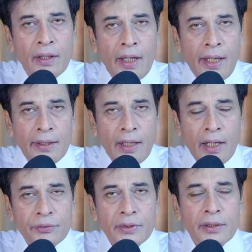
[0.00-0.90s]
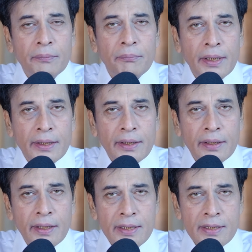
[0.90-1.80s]
And after making
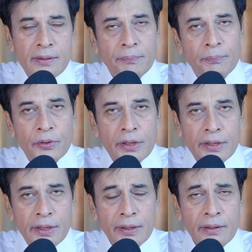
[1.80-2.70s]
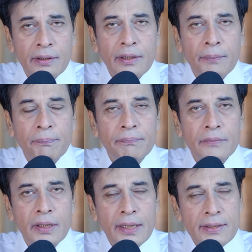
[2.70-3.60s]
his position, the
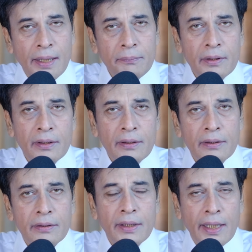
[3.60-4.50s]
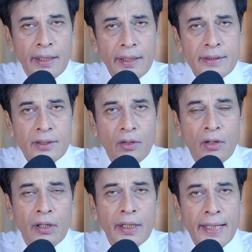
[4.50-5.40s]
examiner directs
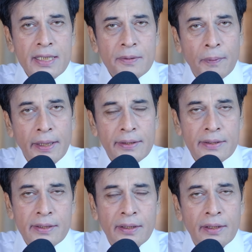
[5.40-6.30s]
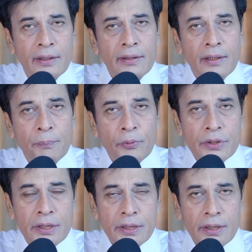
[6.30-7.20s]
or explains the
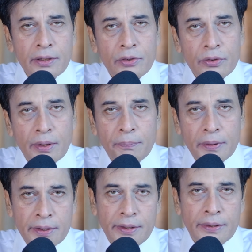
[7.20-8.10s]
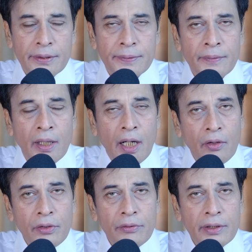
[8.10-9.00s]
procedure to the patient. How
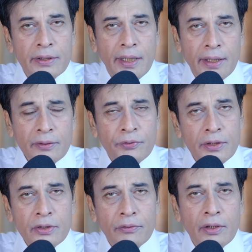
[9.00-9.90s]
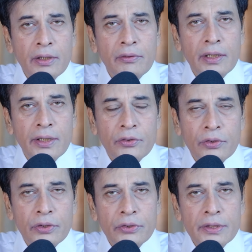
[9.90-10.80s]
he will direct? First of all, he will
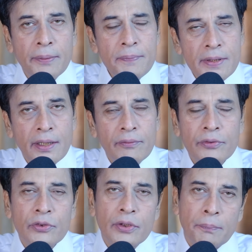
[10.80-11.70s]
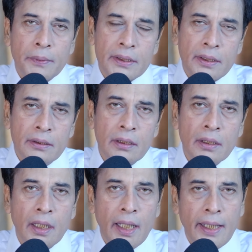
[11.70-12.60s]
introduce himself to the patient
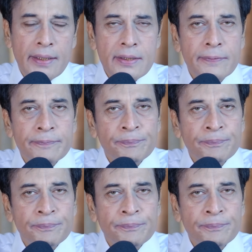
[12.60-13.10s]
as,